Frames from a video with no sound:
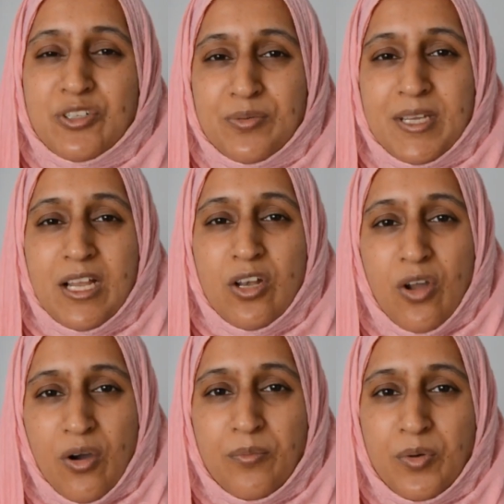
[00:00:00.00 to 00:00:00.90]
into it a
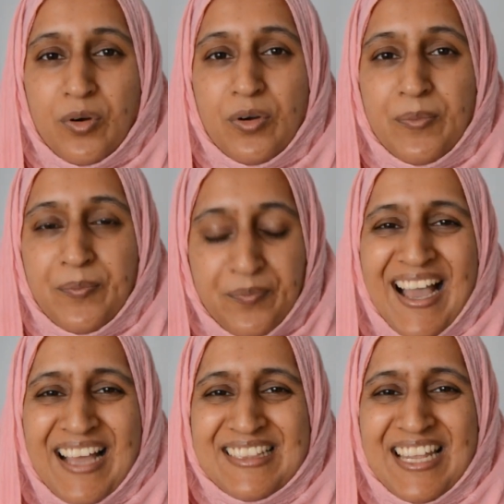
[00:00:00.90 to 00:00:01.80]
lot more.
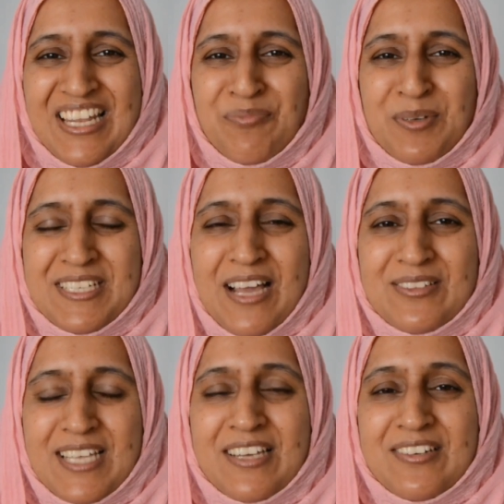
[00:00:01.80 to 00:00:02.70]
And then I put
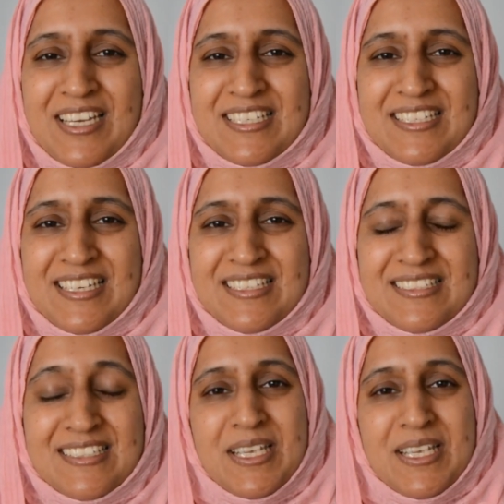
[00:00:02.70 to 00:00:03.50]
down decorations.